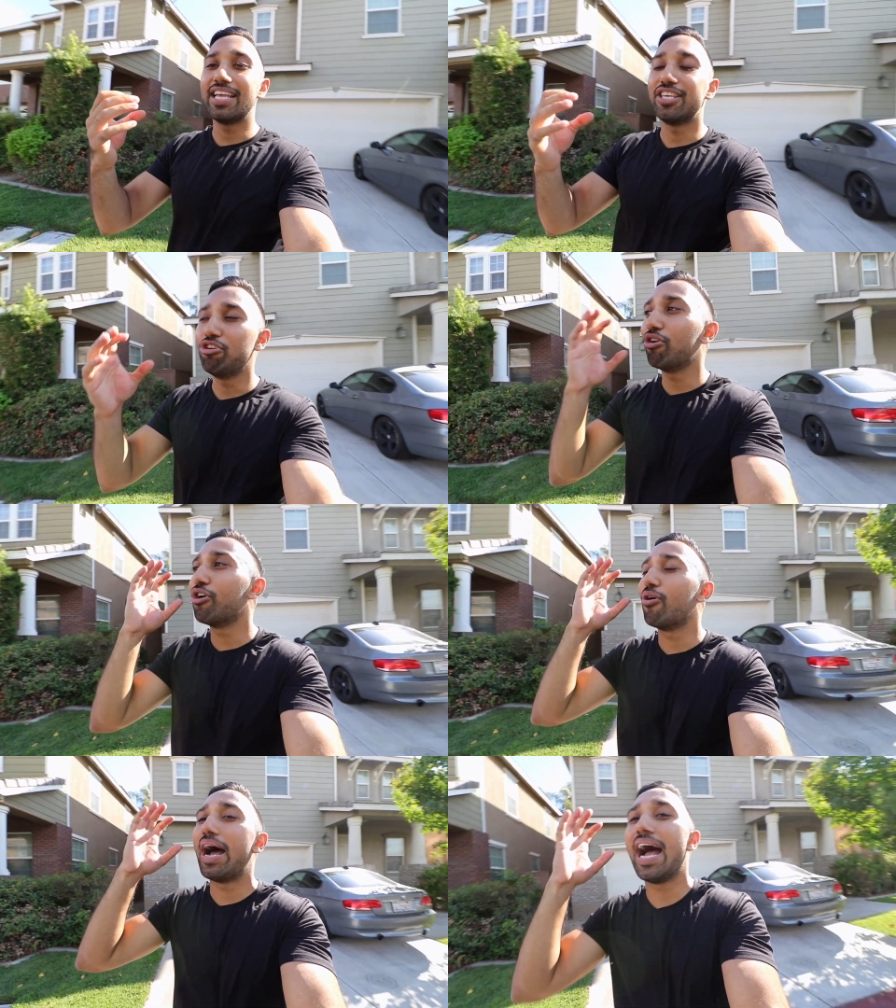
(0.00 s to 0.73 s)
you don't
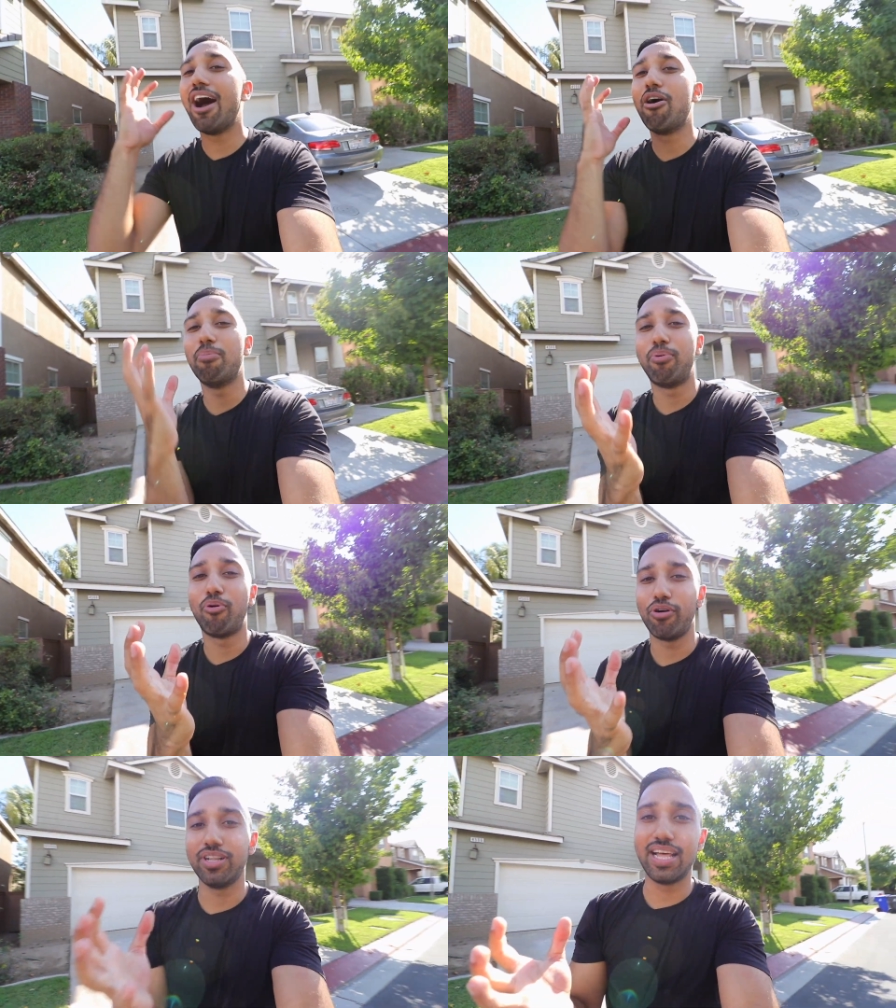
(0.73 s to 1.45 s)
know how
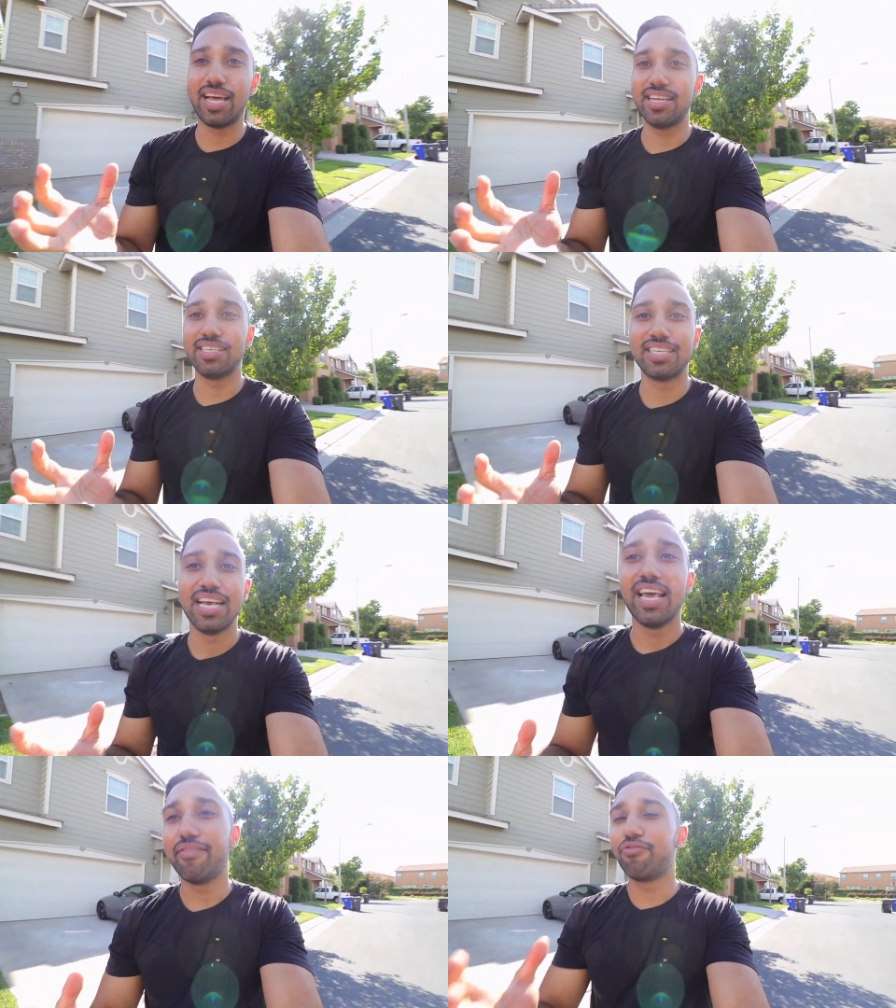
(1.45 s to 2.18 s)
important that is.
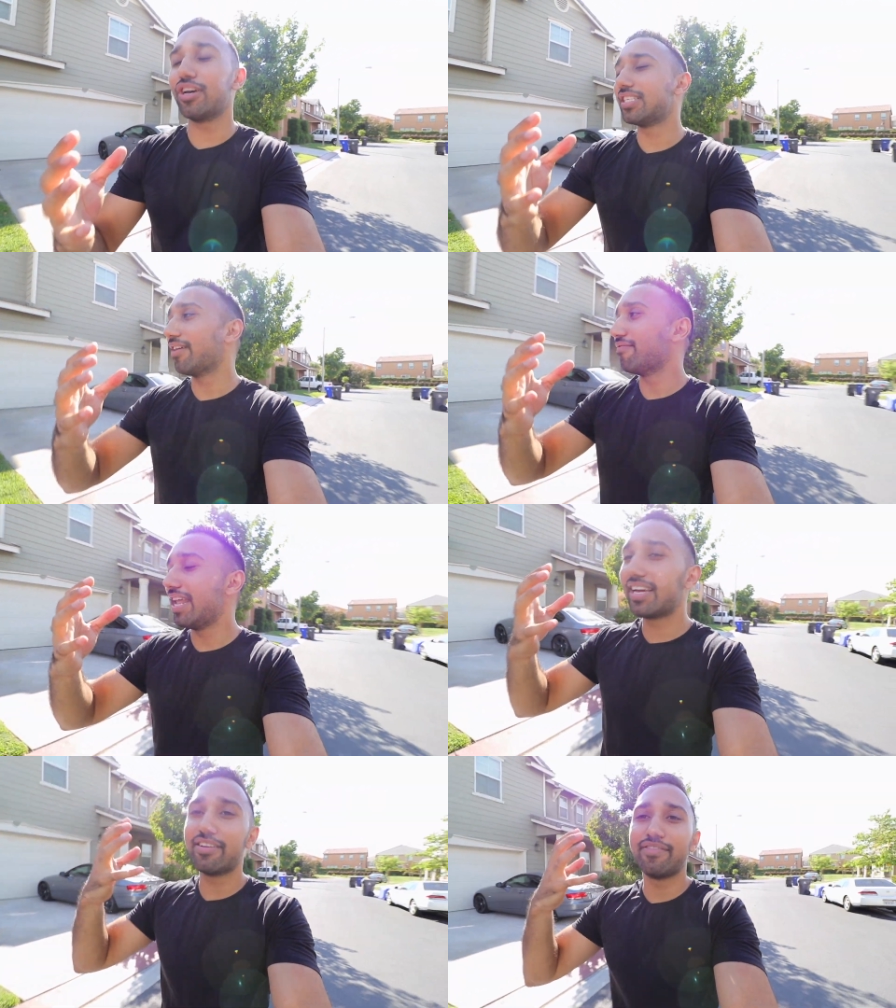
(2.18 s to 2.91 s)
If you guys have
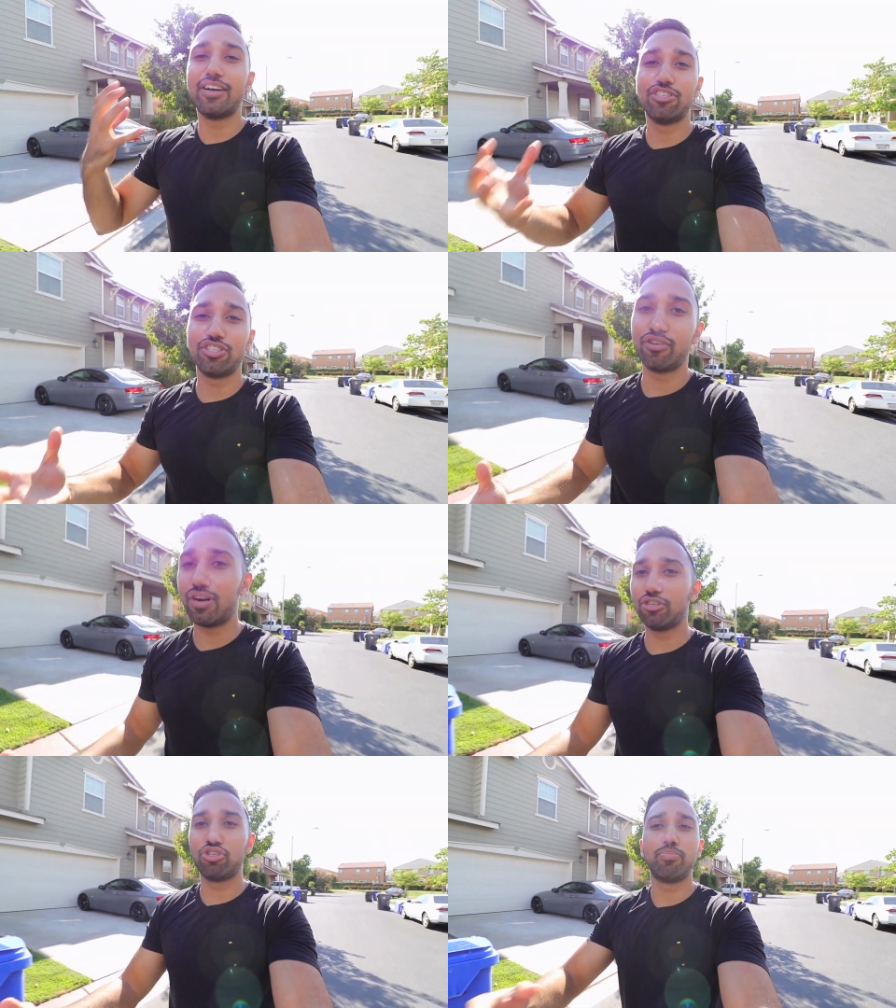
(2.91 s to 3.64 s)
negative energy
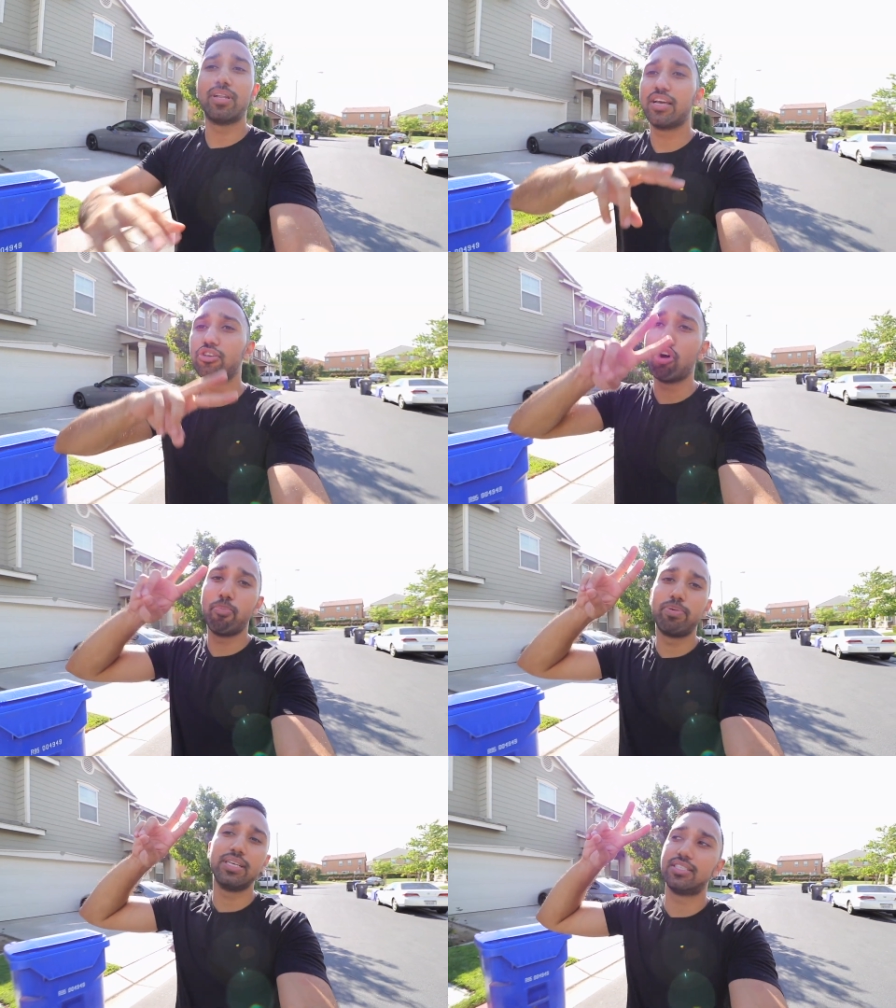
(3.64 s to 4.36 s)
around you, be like, yo,
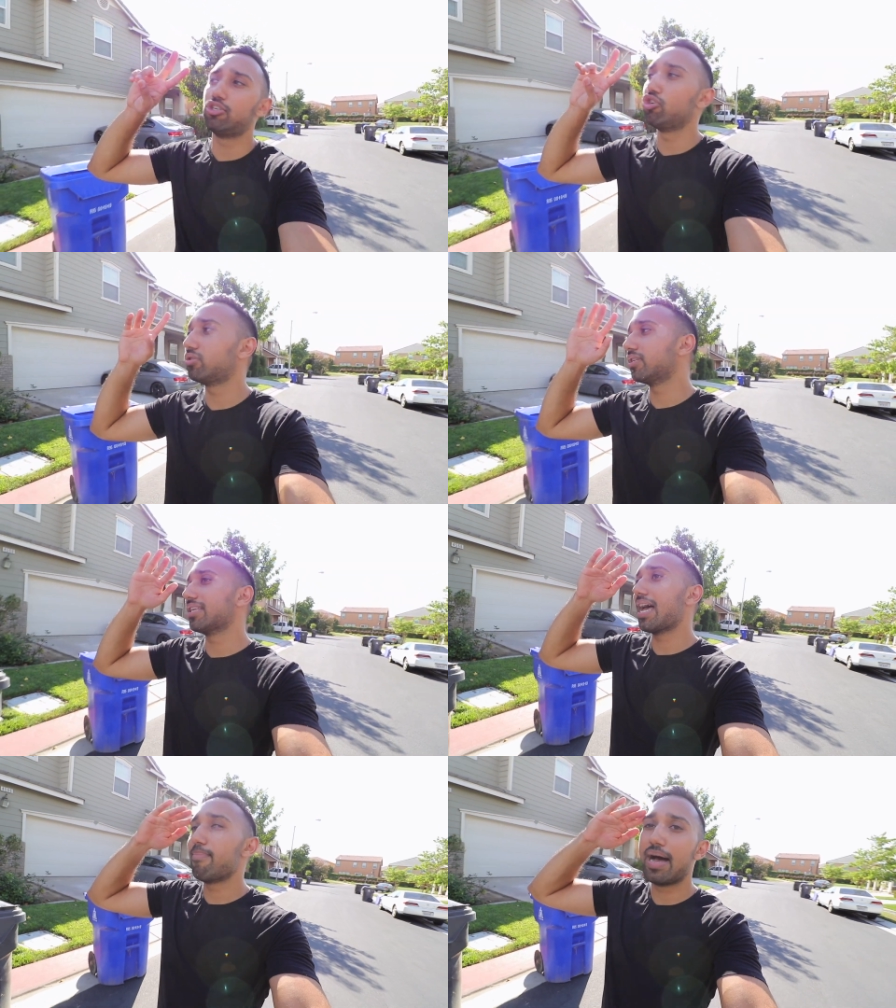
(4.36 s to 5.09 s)
peace,
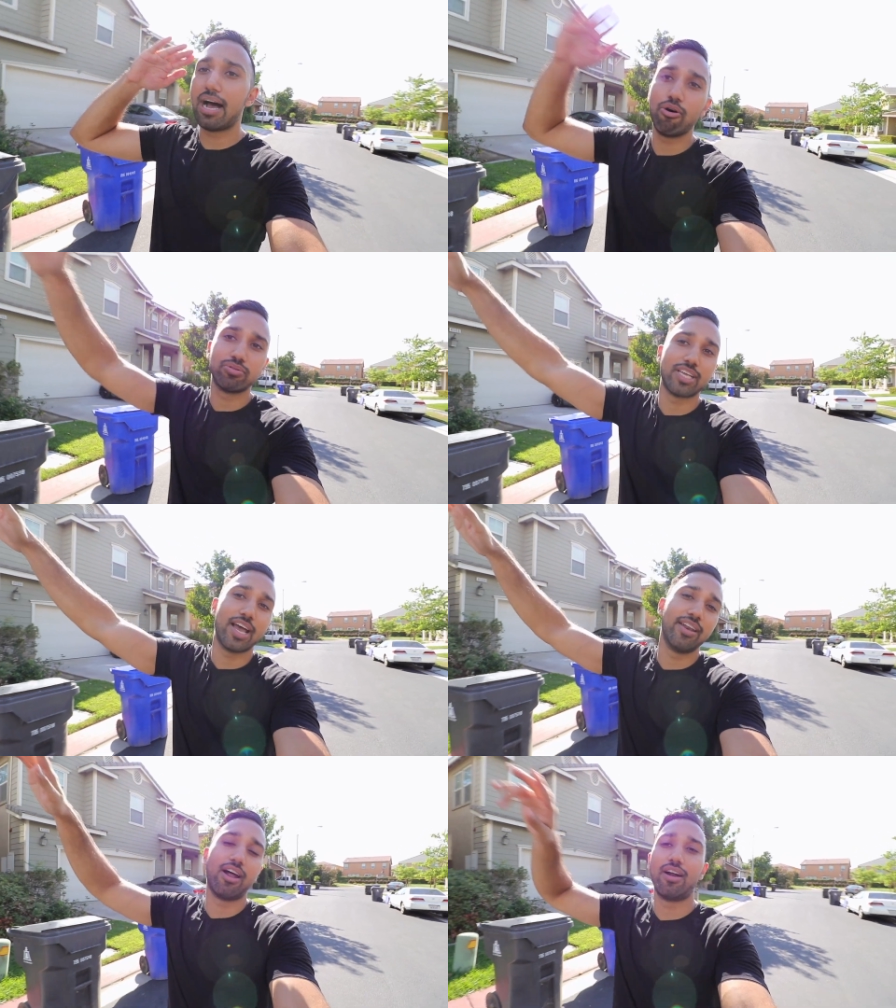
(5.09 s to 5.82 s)
deuces, I'm out,
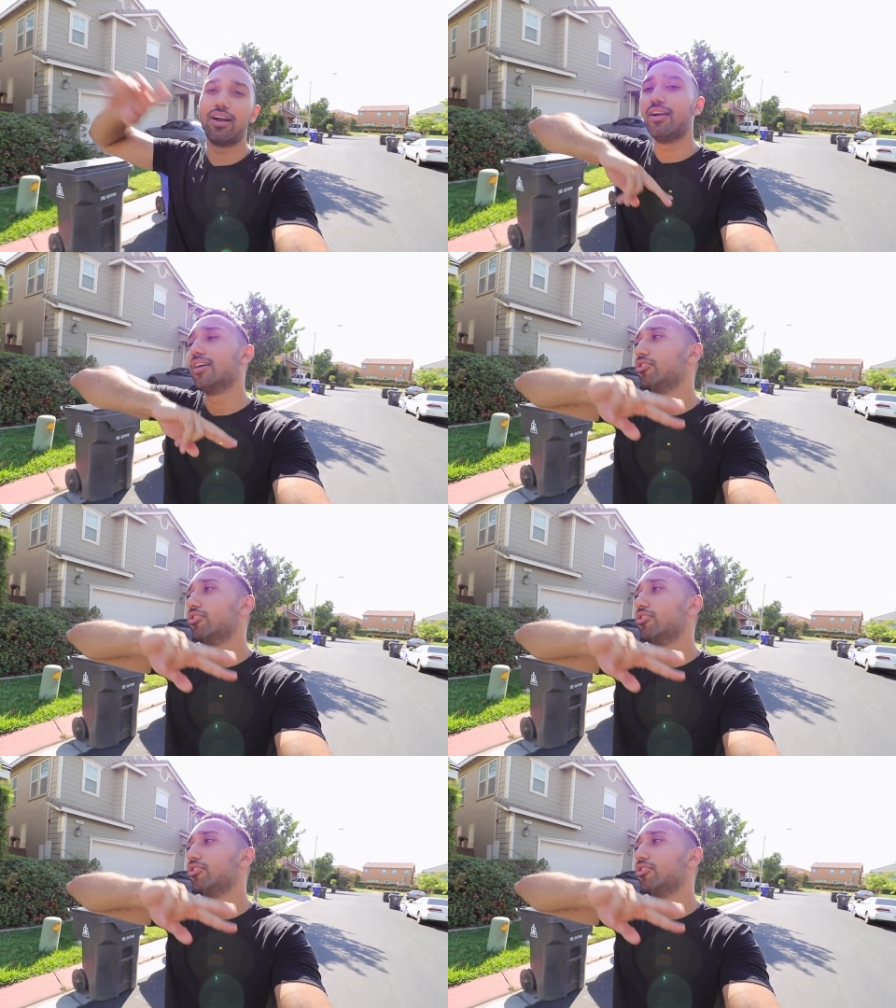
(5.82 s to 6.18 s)
sayonara,